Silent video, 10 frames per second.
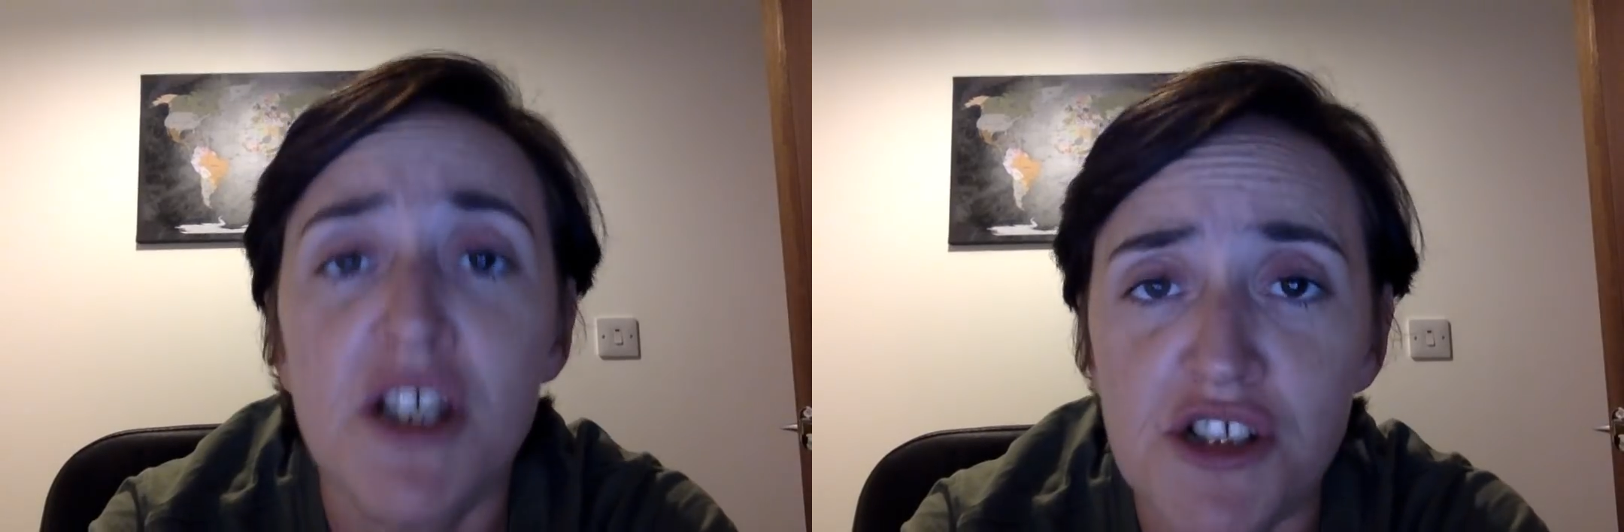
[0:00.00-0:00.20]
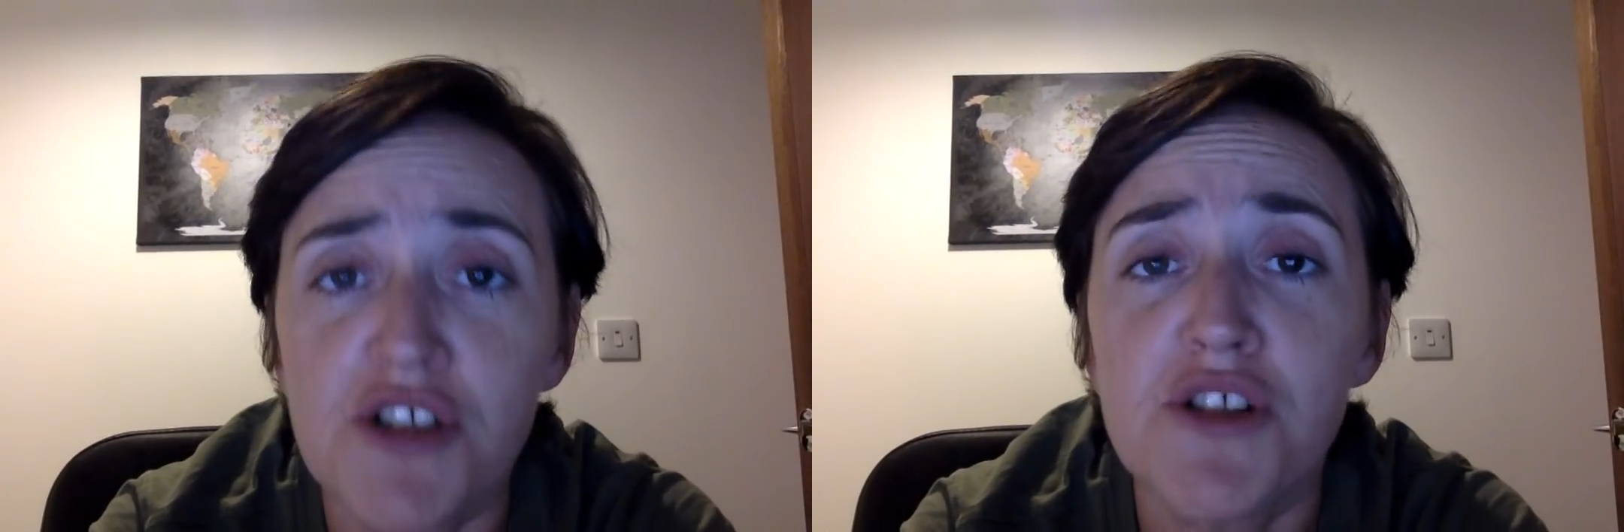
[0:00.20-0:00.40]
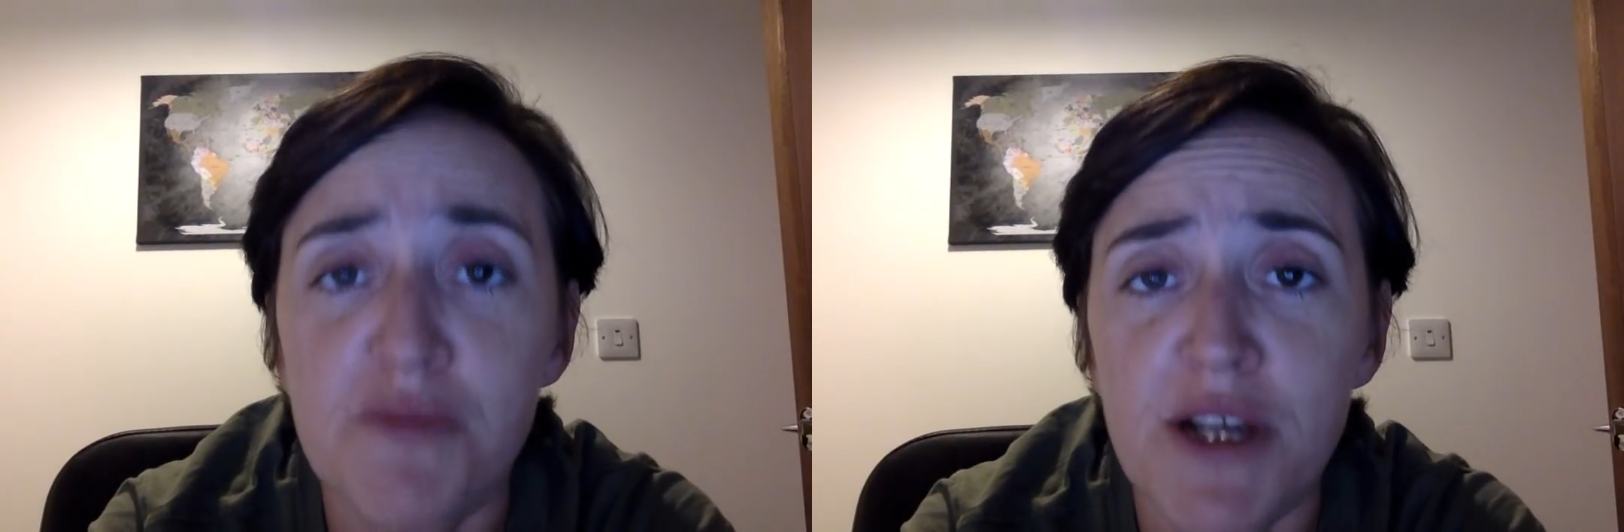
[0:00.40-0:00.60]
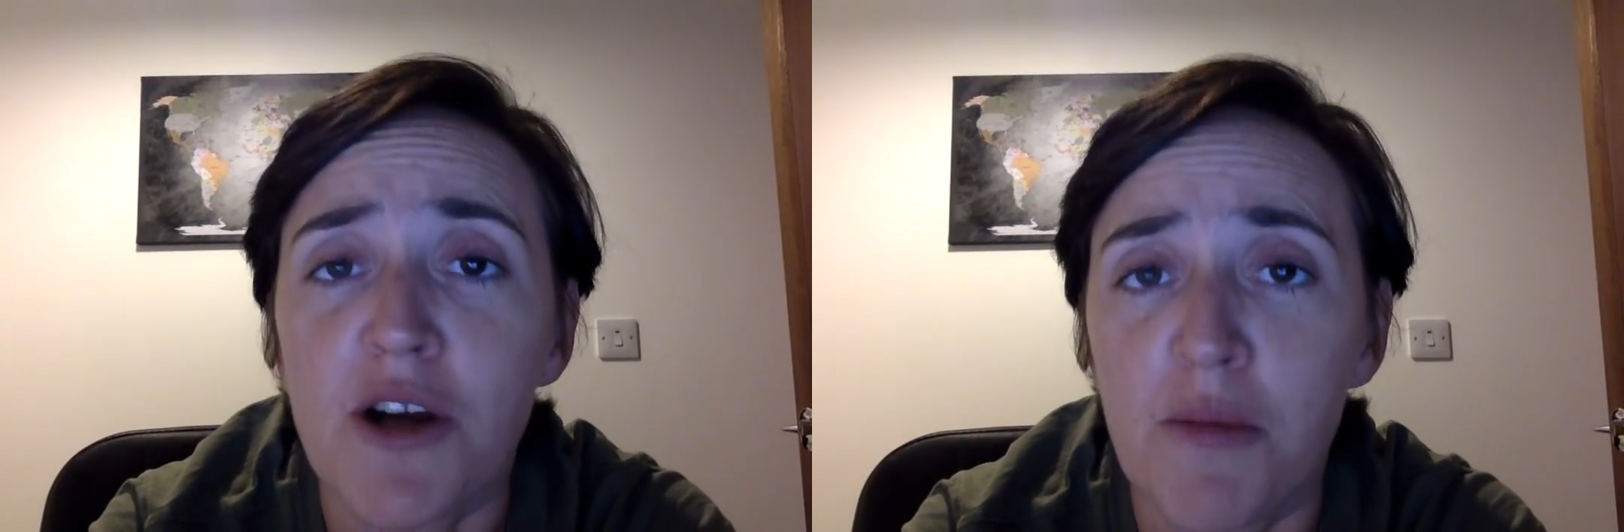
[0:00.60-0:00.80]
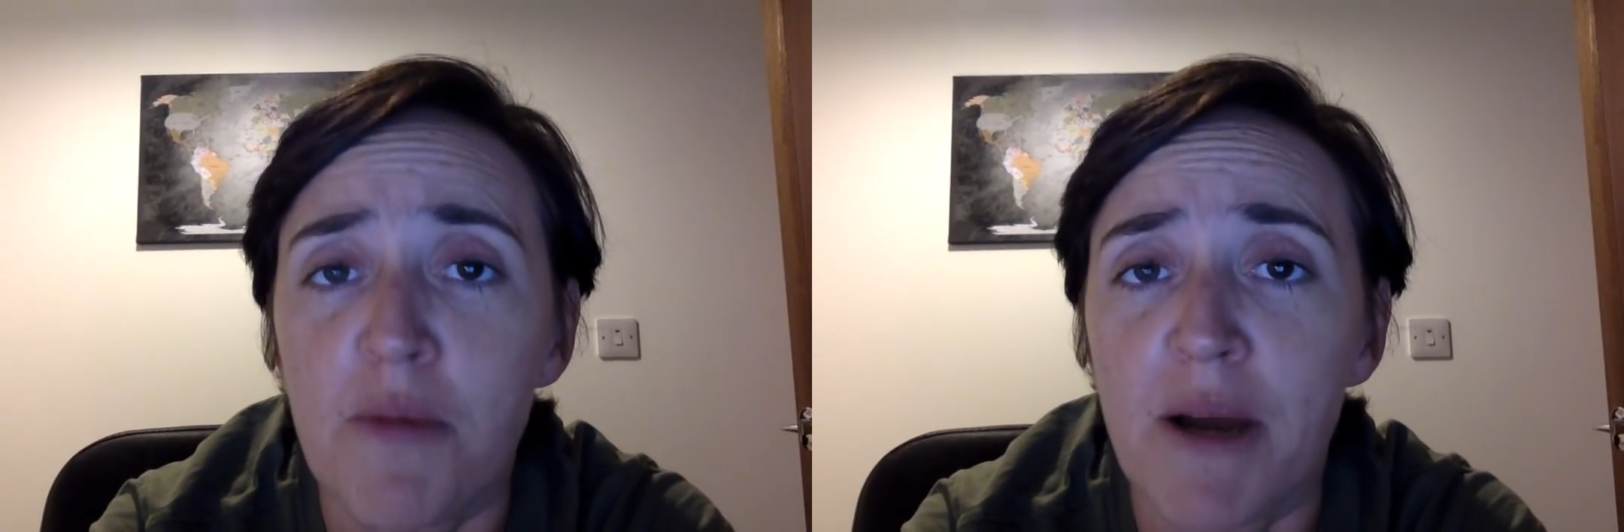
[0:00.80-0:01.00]
Do speak
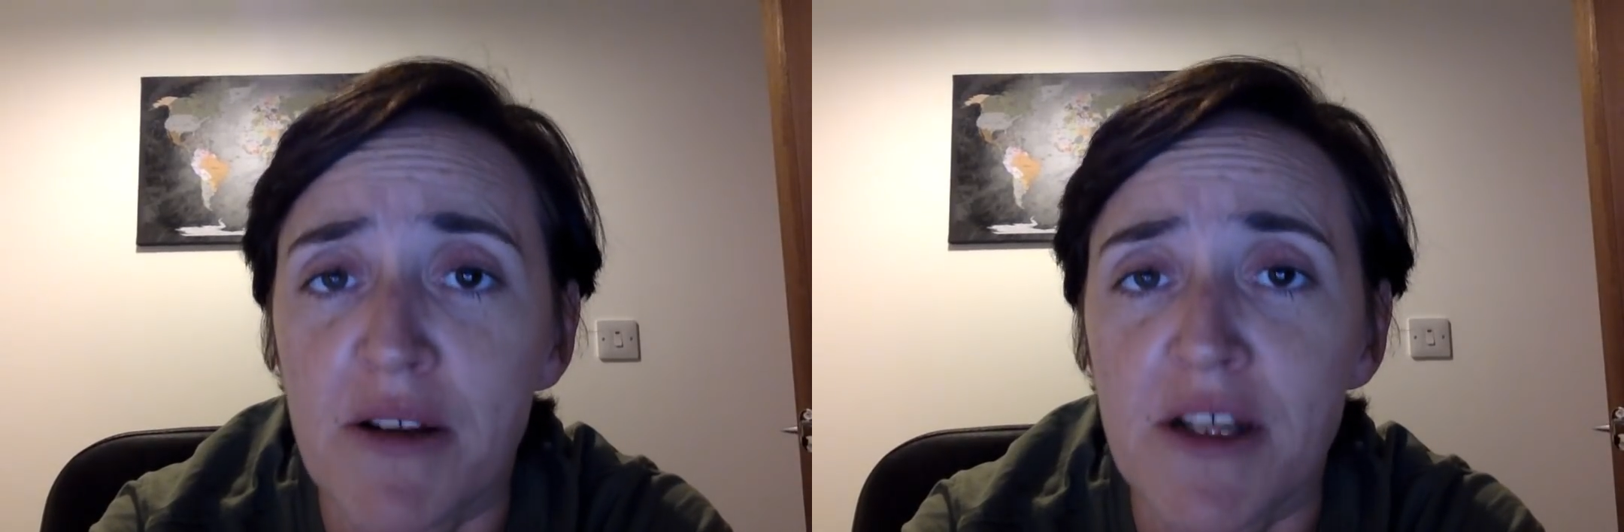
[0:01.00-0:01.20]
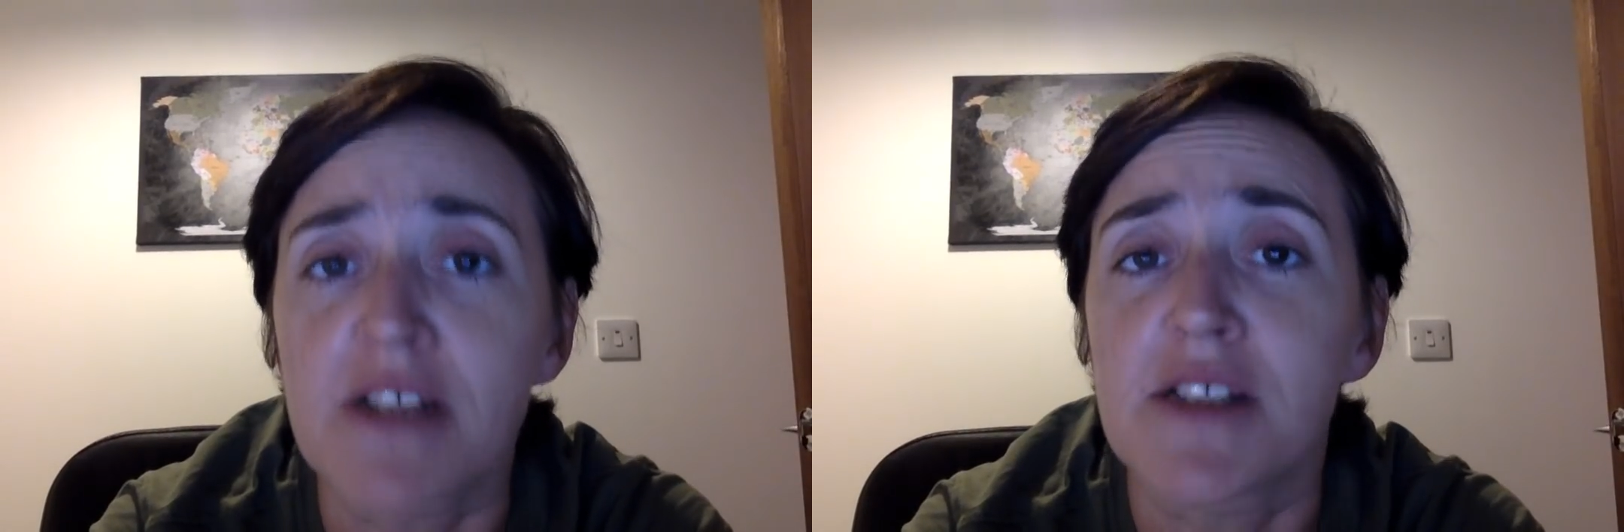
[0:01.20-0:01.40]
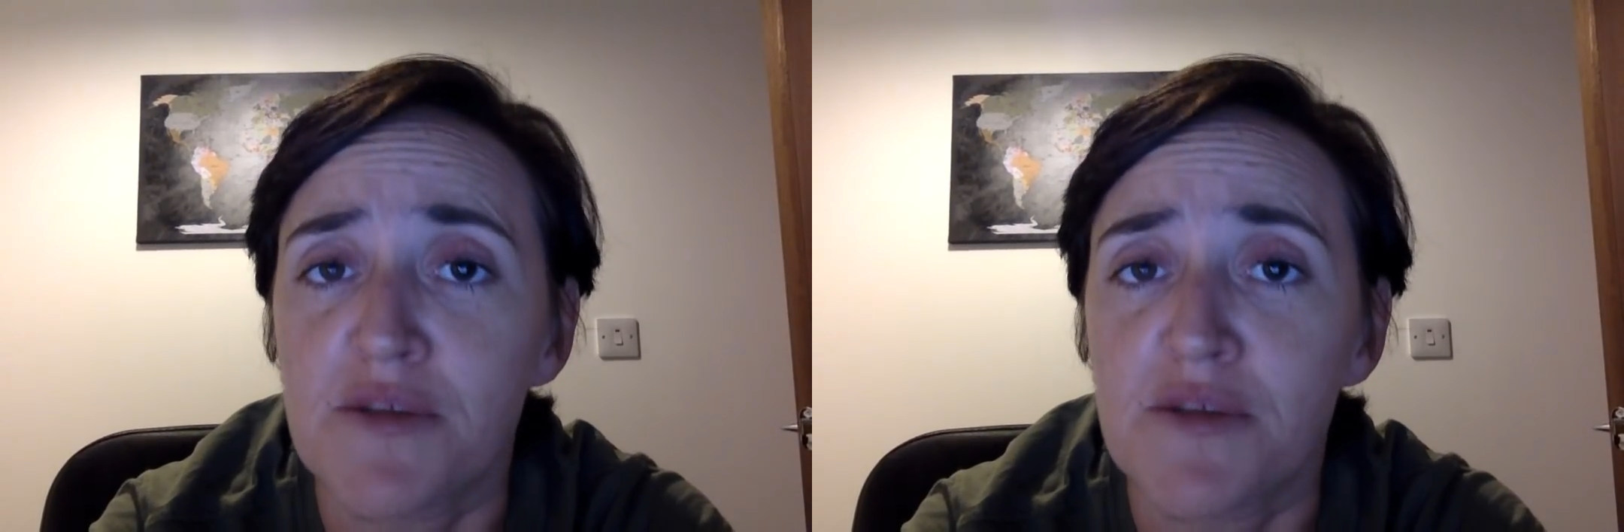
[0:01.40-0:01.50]
up about this.